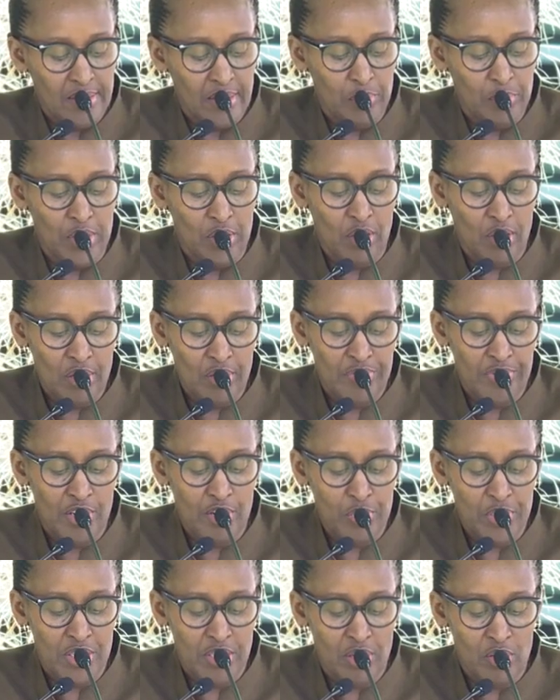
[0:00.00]
they will often
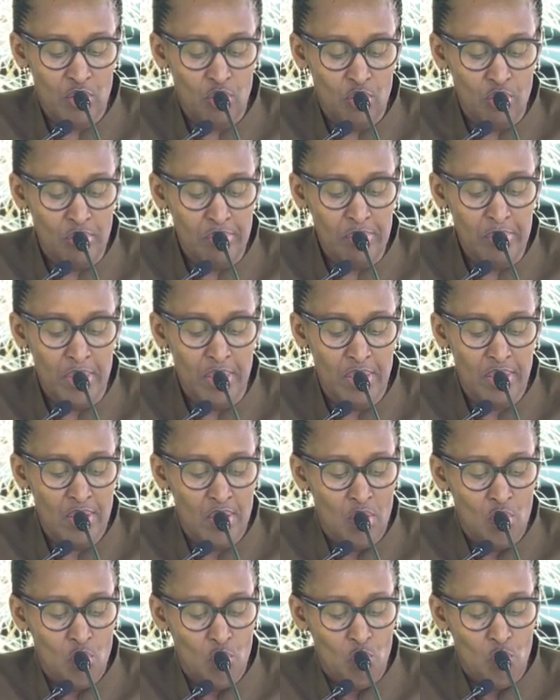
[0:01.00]
return home
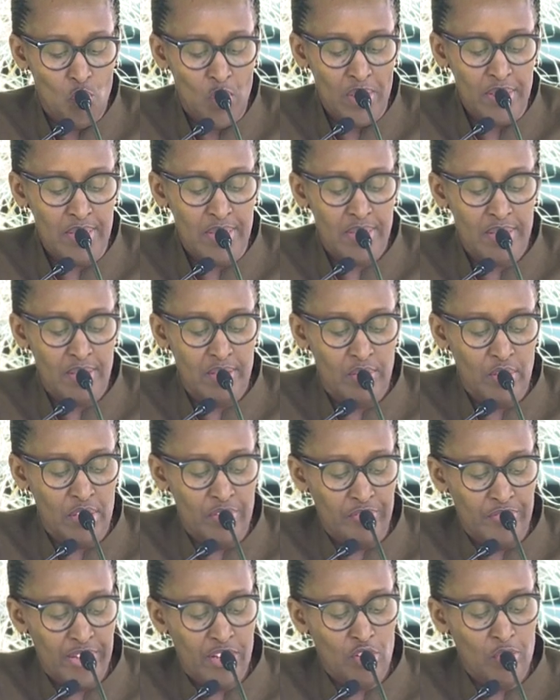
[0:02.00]
once the
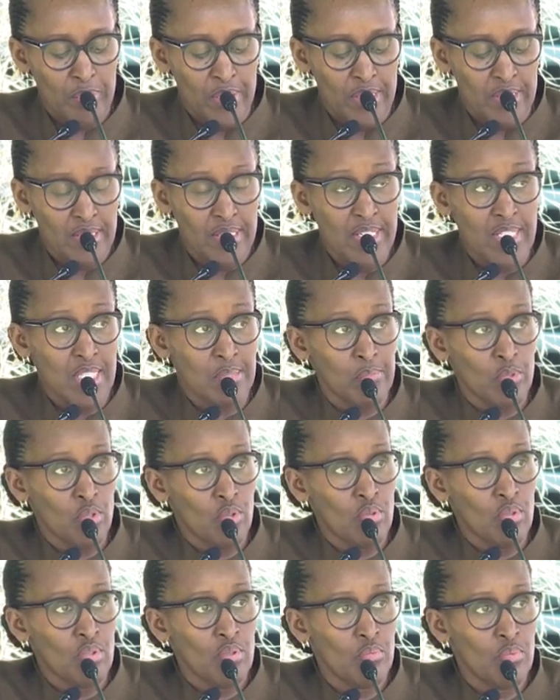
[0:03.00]
environment is
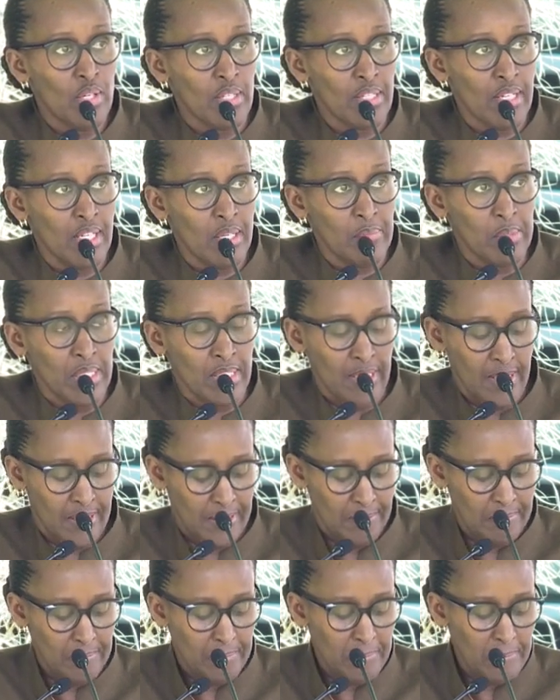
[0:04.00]
more welcoming.
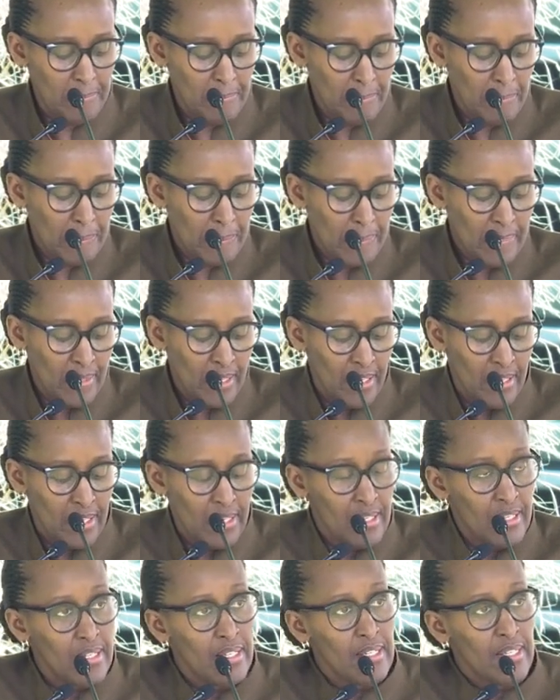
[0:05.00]

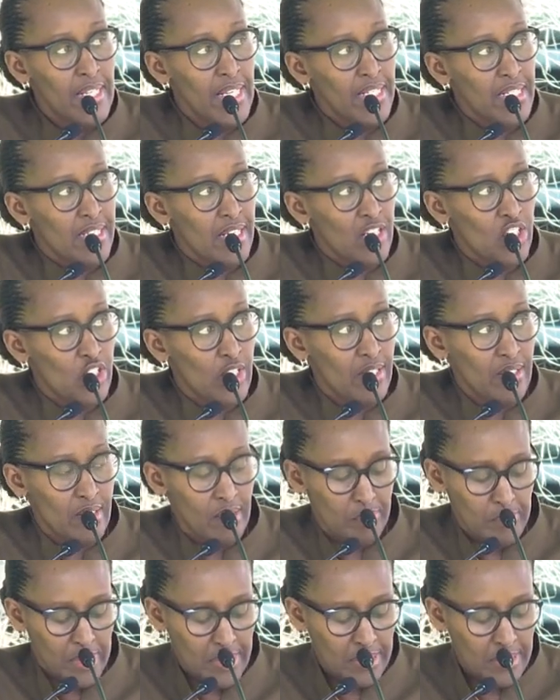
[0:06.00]
Ladies and
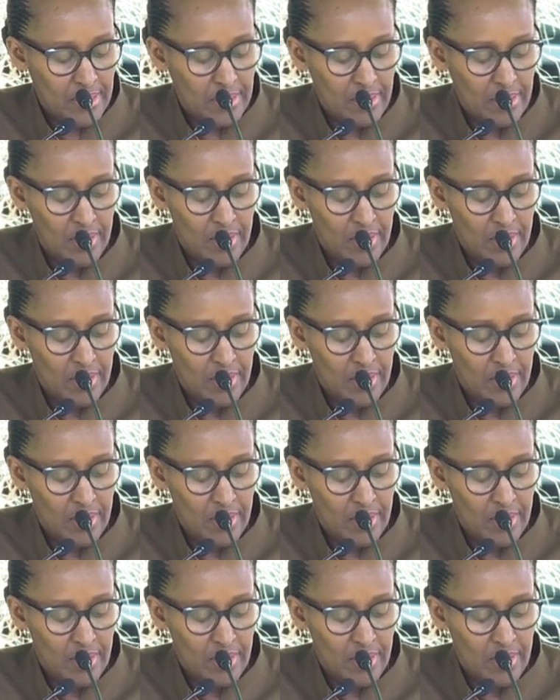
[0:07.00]
gentlemen,